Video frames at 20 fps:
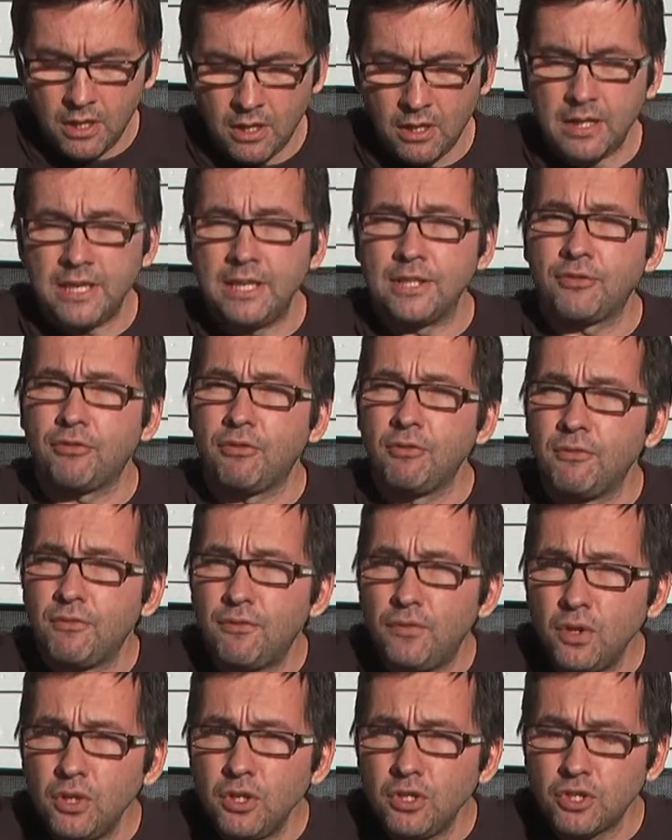It's from
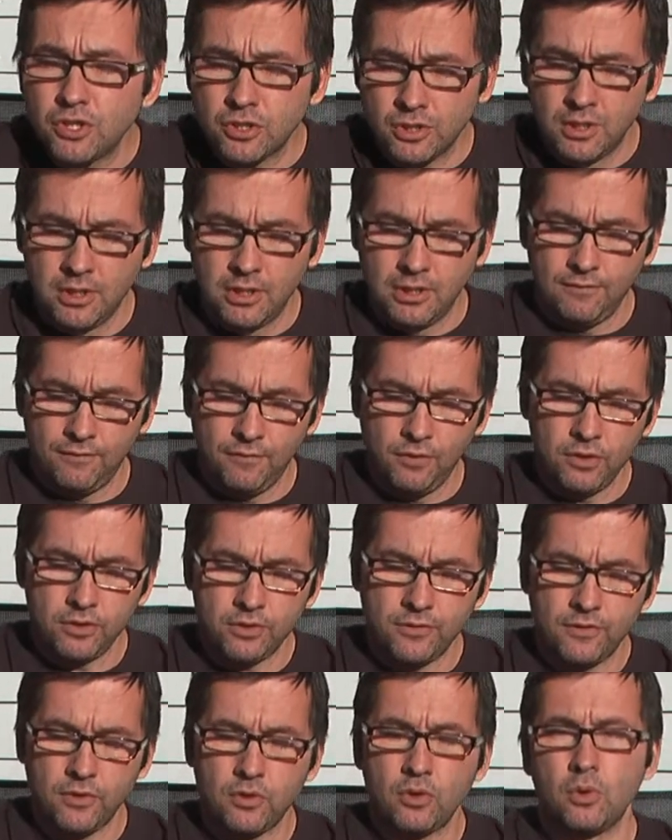Fuller's. And
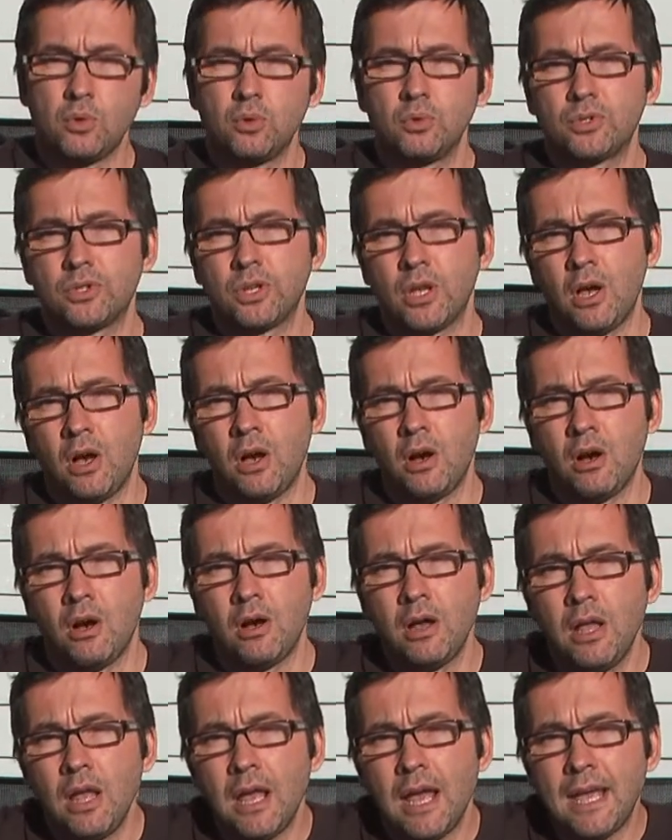Fuller's, of course,
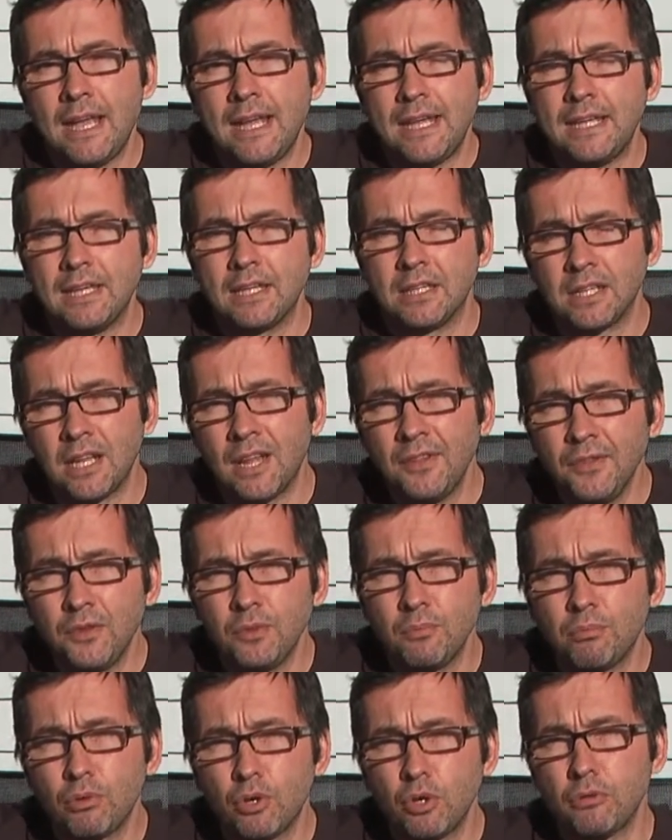are a
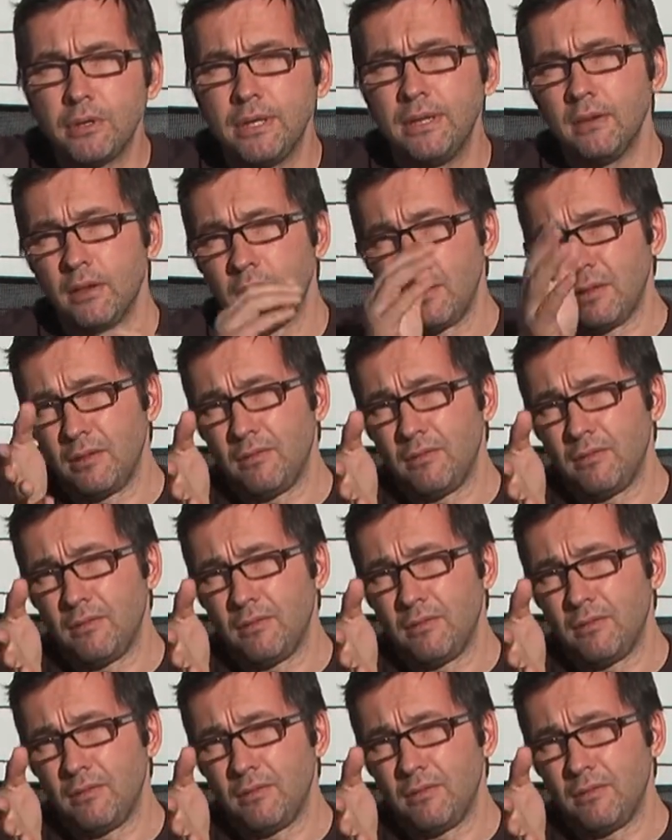London brewery.